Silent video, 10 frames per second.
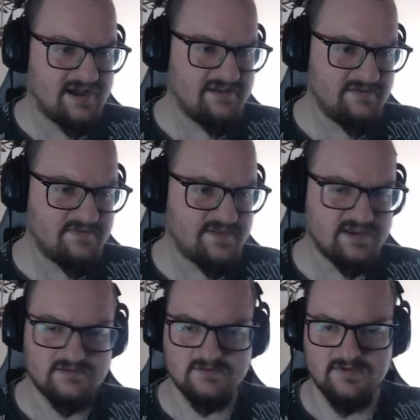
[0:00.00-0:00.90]
I don't
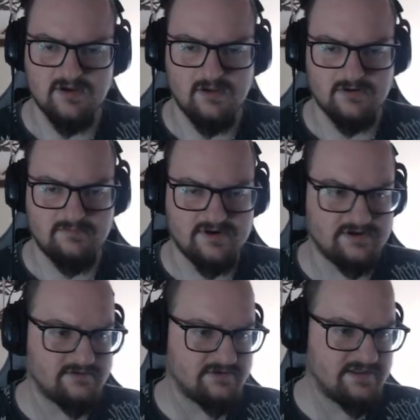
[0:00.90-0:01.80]
think it would be color
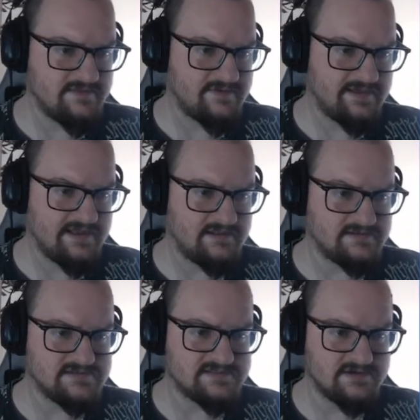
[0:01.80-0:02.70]
burn or anything
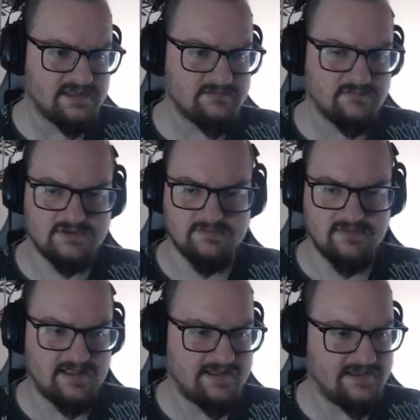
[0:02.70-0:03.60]
else, or like
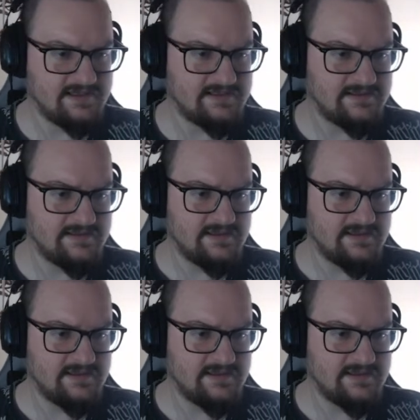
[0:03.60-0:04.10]
multiply.